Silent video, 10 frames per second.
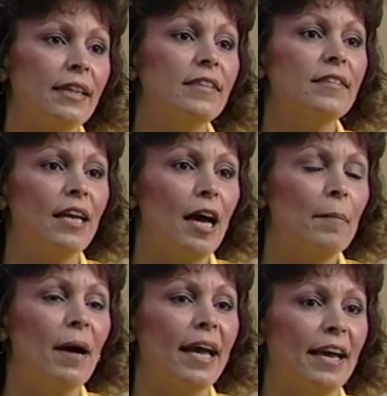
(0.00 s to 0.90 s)
this time
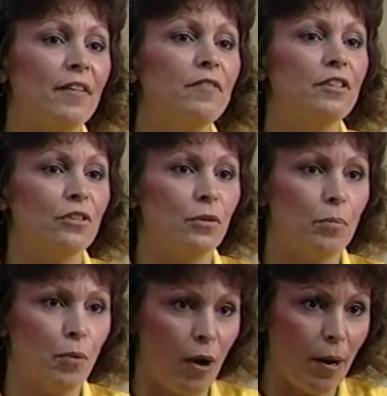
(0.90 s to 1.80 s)
I add a physical
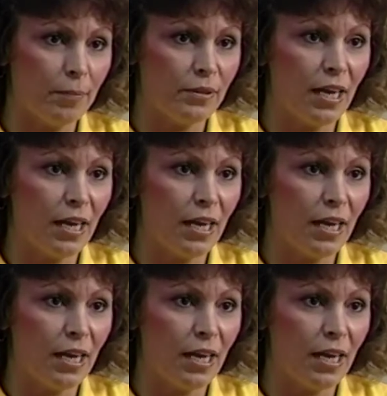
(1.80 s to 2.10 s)
prompt.